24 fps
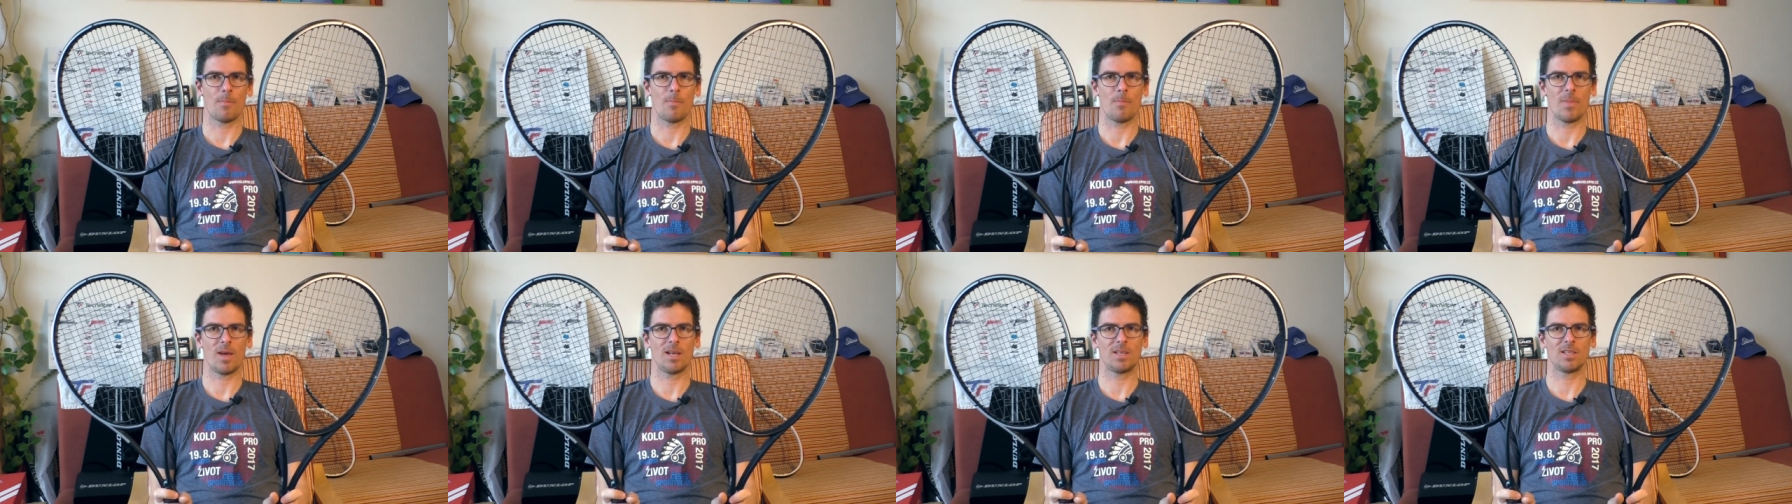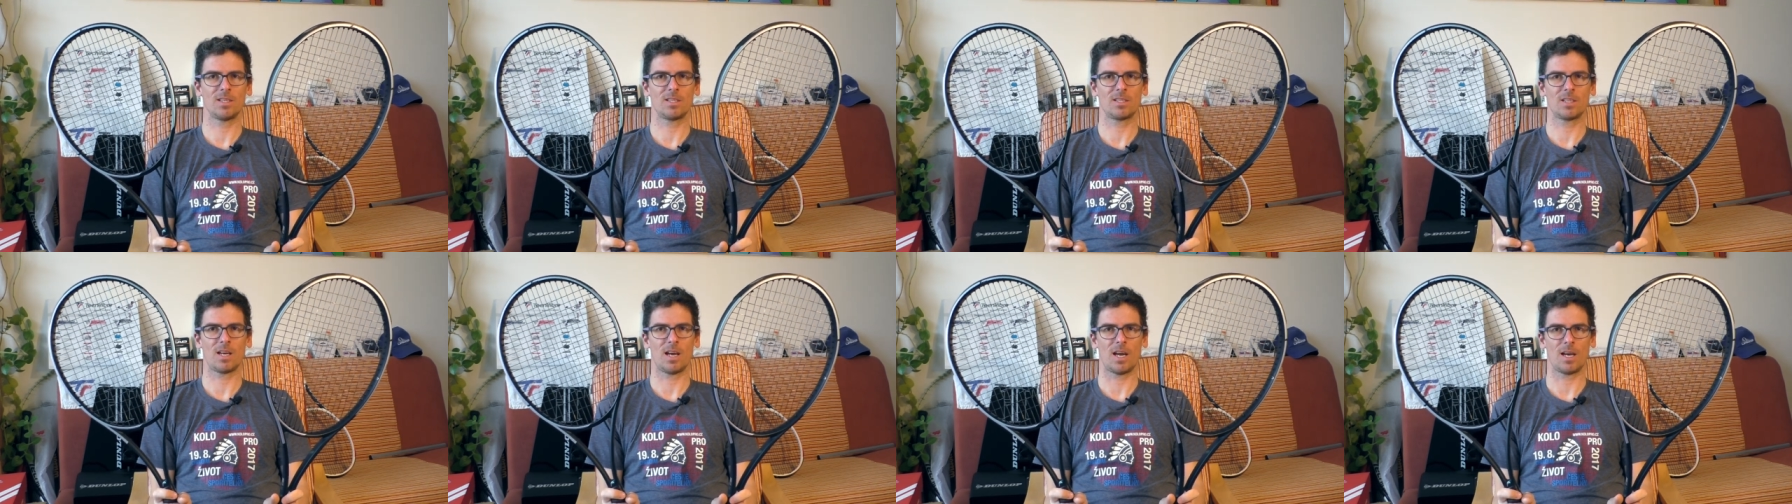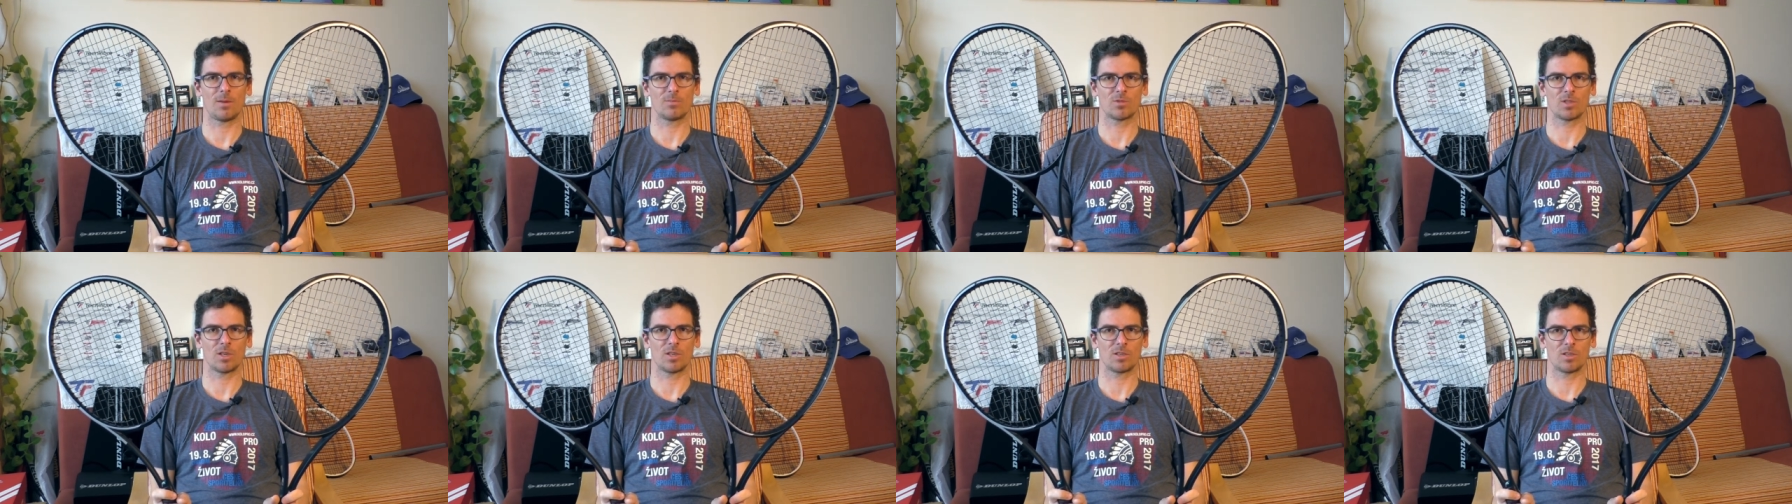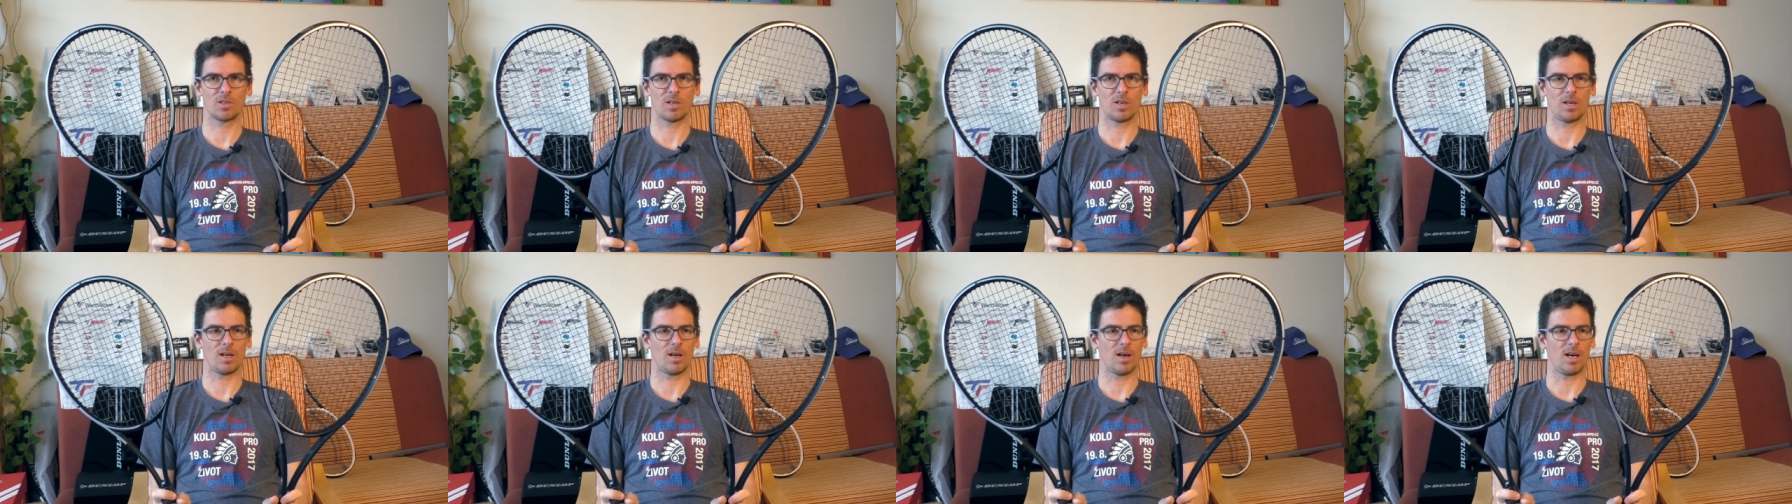many times
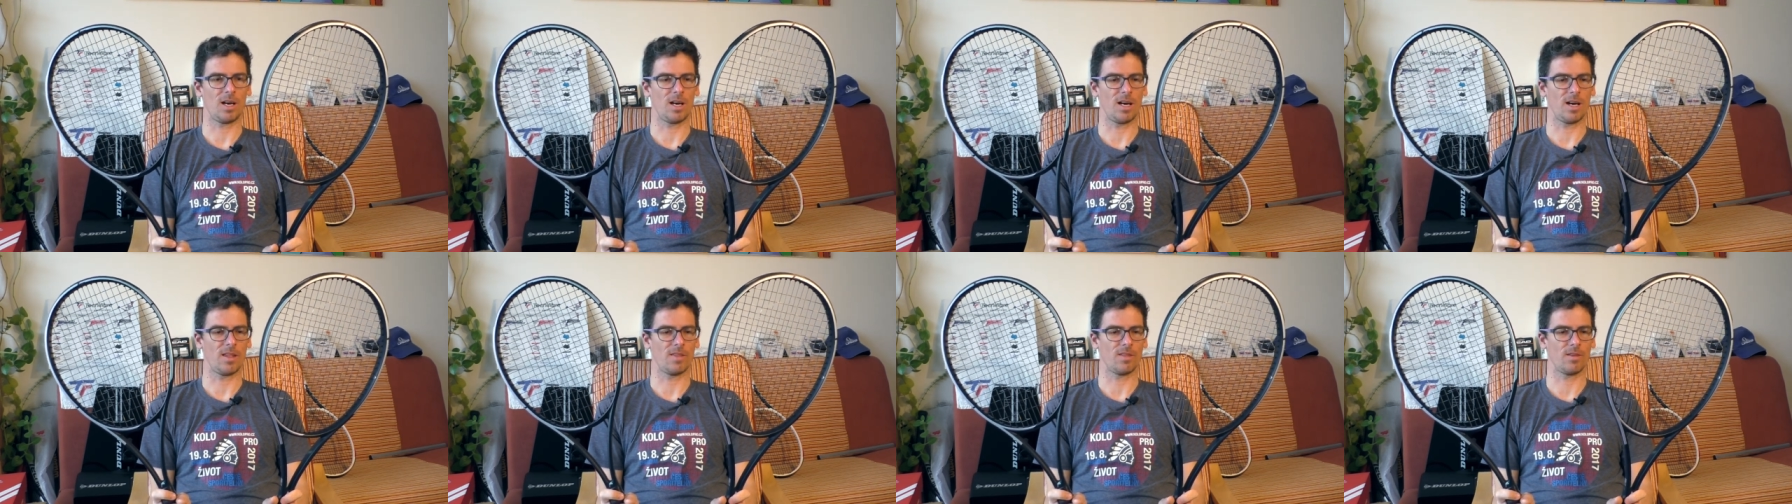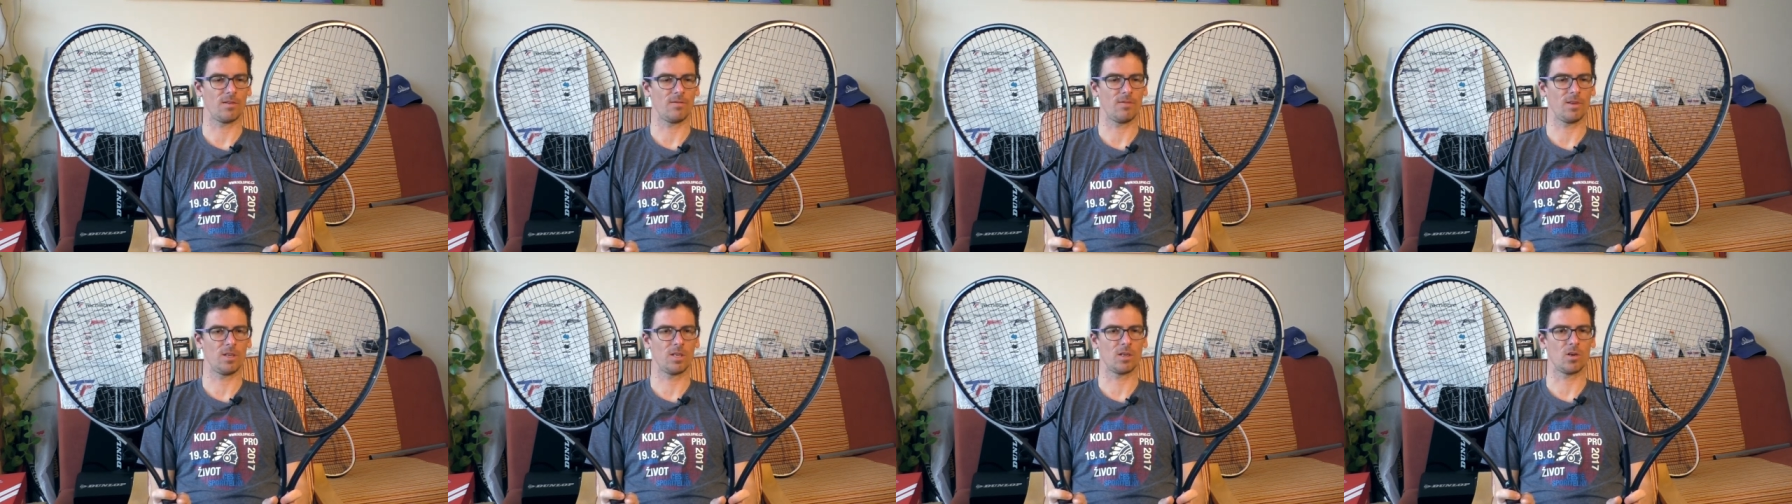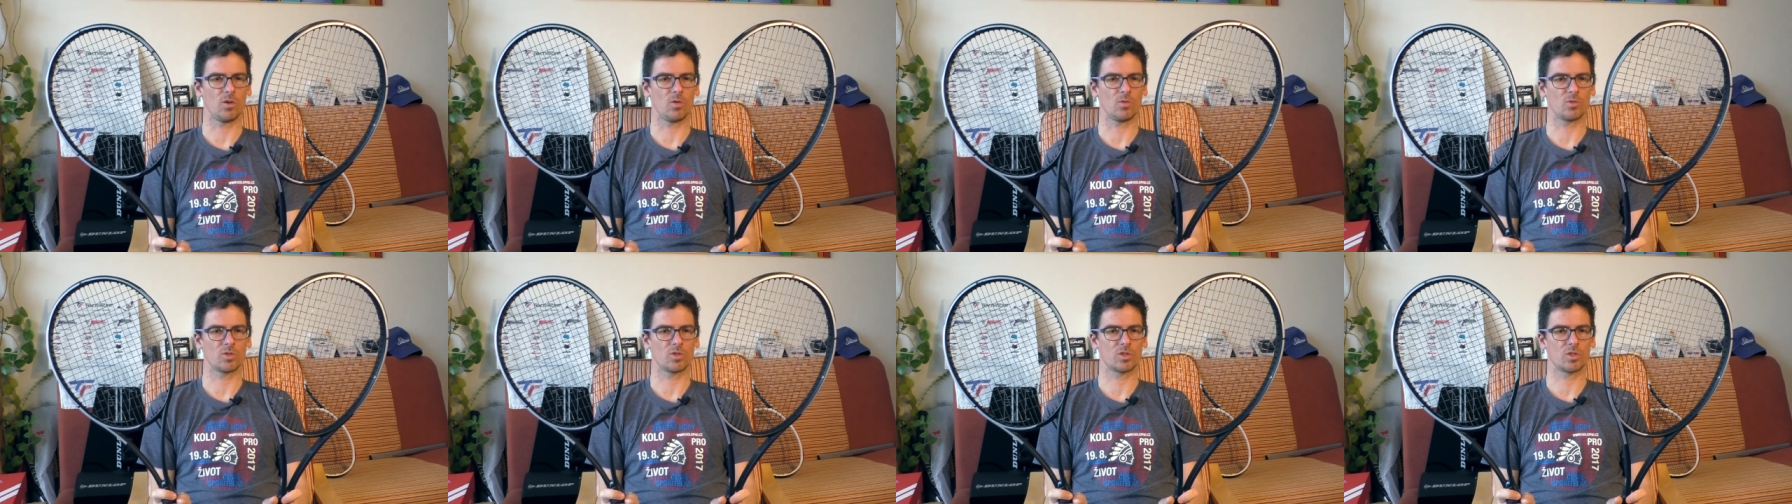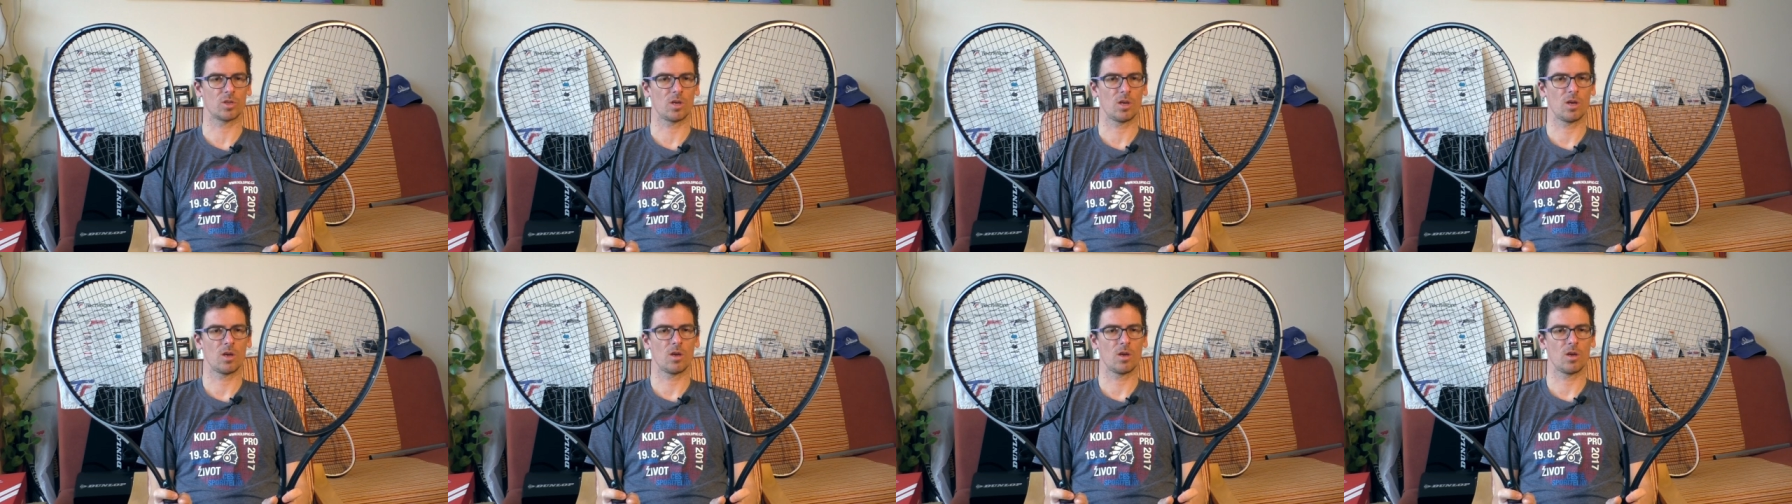under uh, the videos,